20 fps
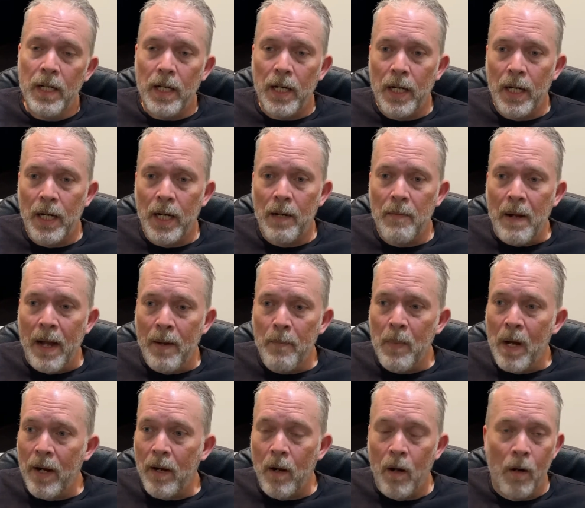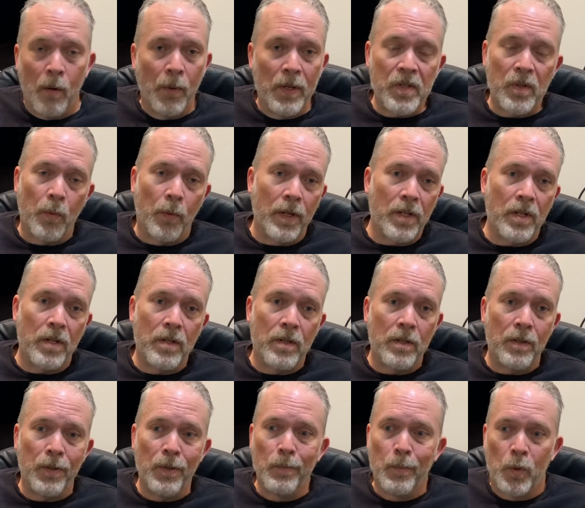I'm not always going to
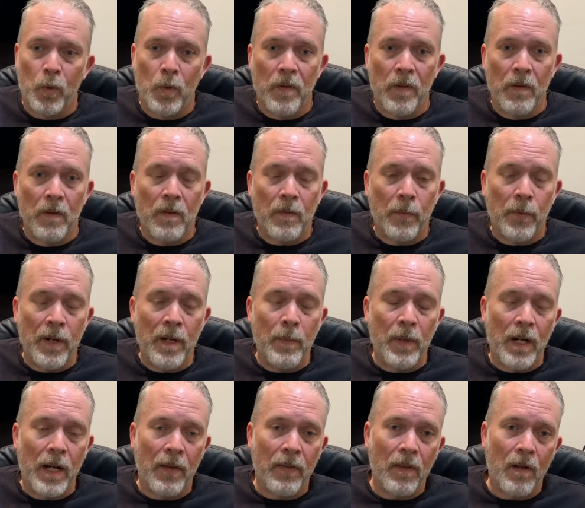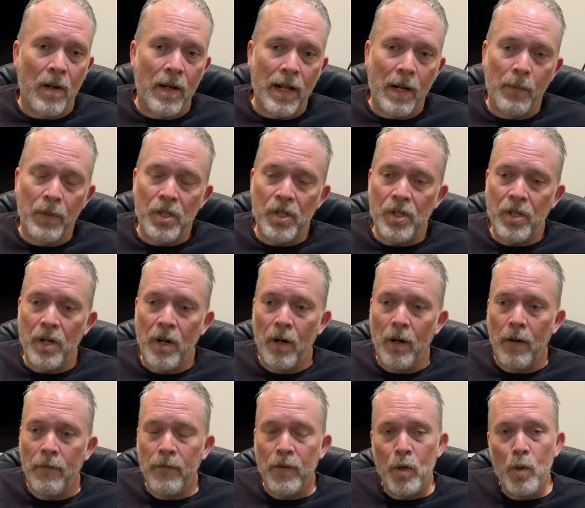do more than 3, but I thought I would share
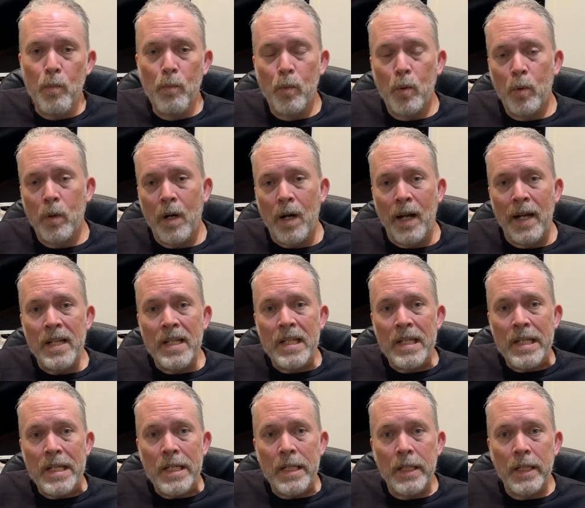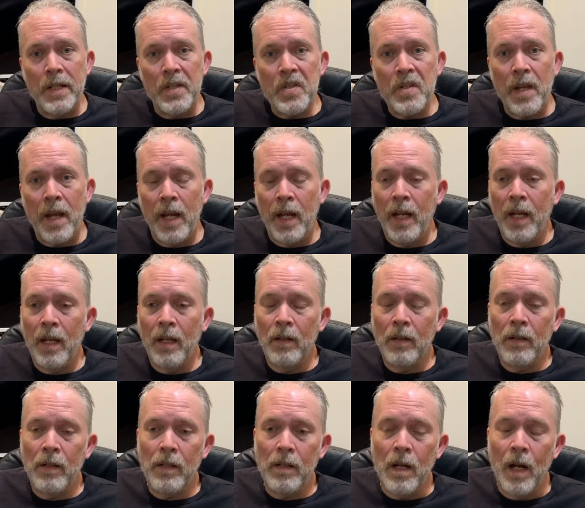a few more ideas
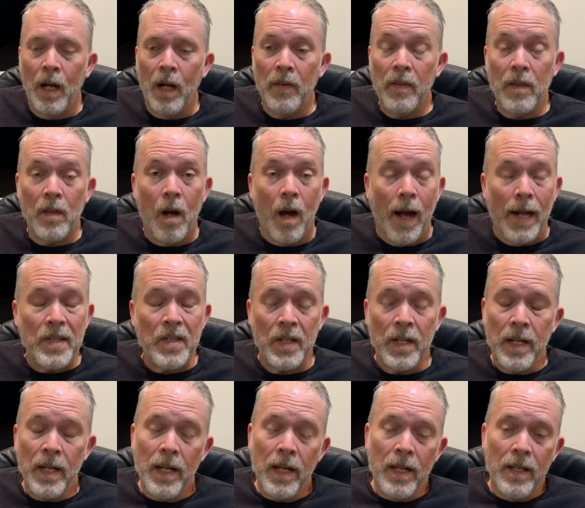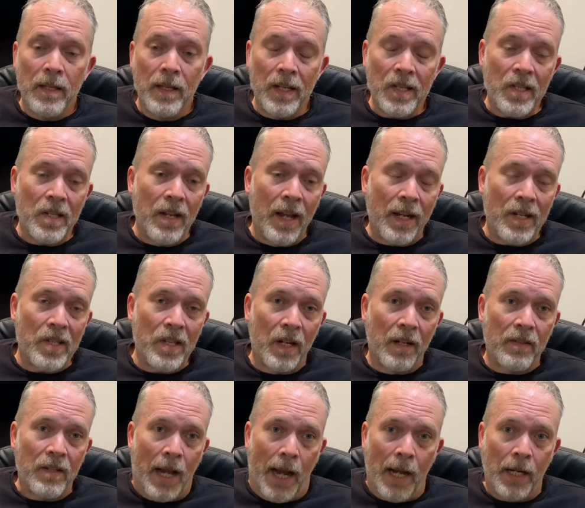and thoughts. This next set
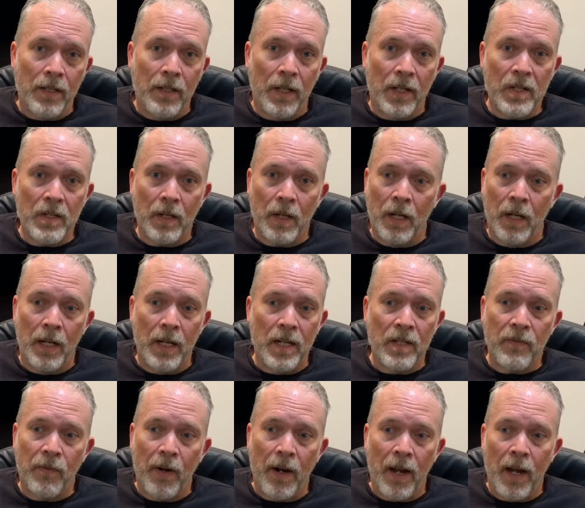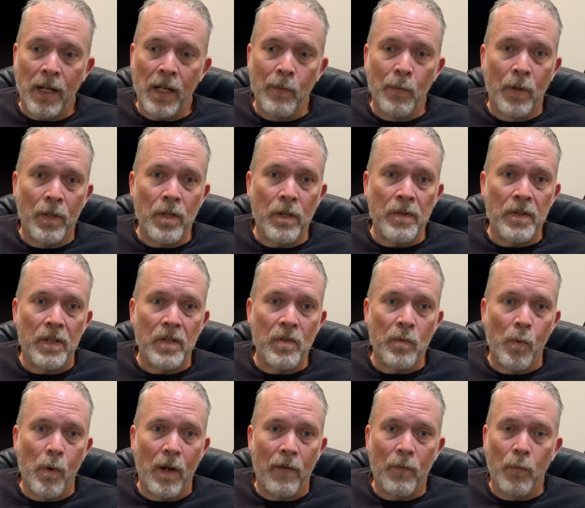of tactics is for anyone using
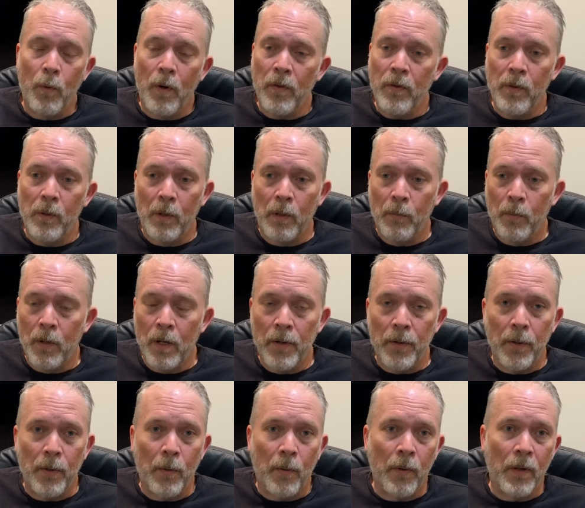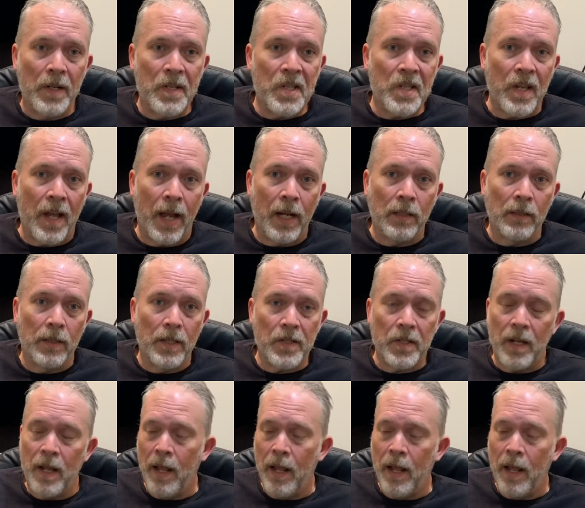Zwift, whether you're a runner or a cyclist.